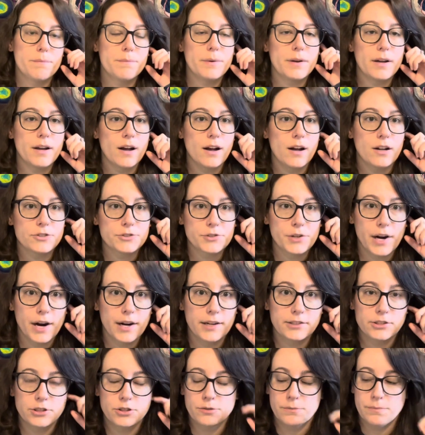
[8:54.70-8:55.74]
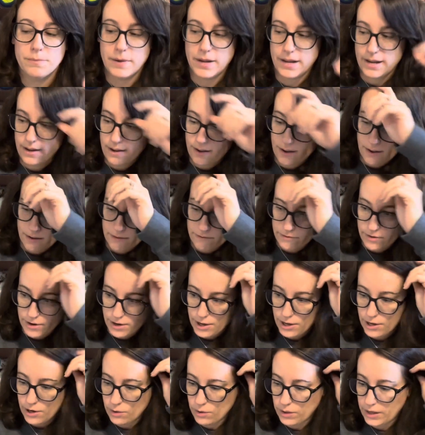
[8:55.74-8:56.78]
but I'll try to make a
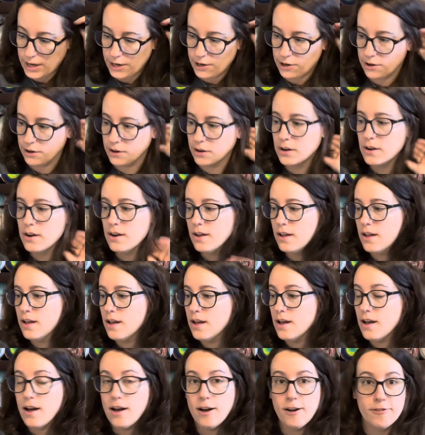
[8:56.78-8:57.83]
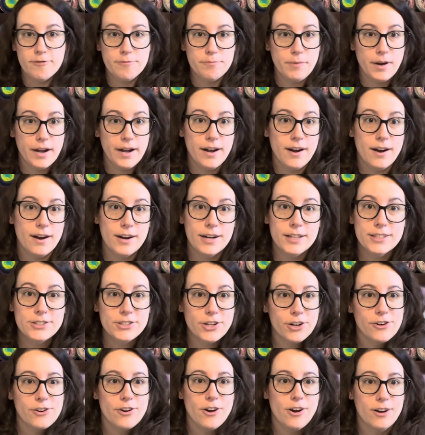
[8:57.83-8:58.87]
video later of my ice
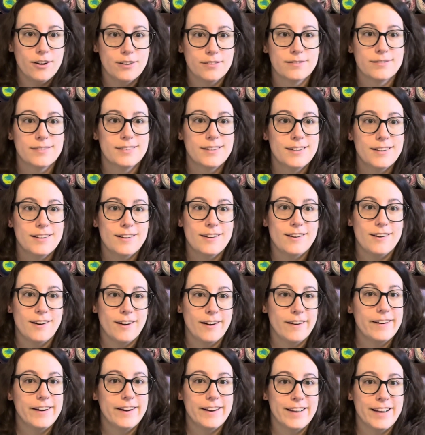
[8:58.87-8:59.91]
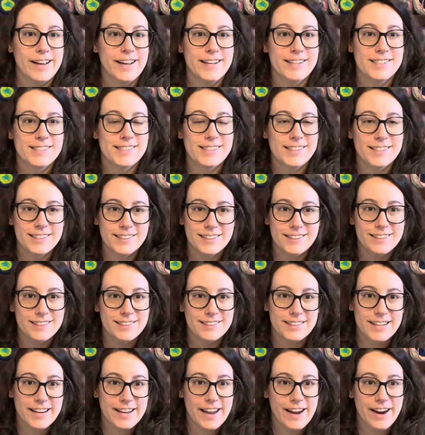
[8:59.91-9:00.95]
yarn haul. All right, guys,
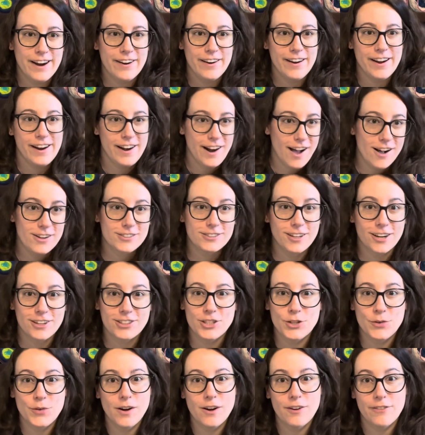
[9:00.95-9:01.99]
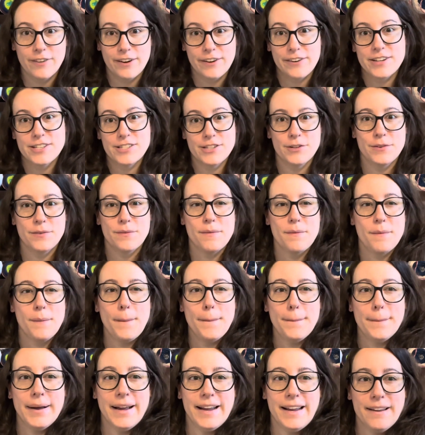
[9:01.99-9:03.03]
take care, and I'll talk to you all very soon.
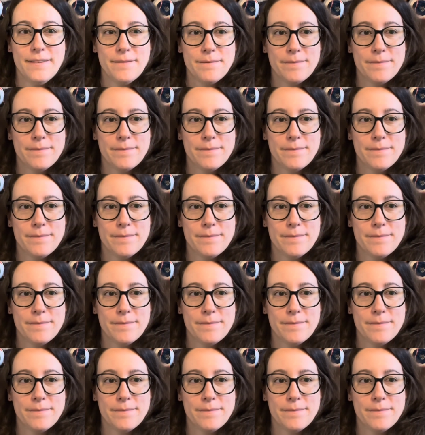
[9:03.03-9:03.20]
Bye.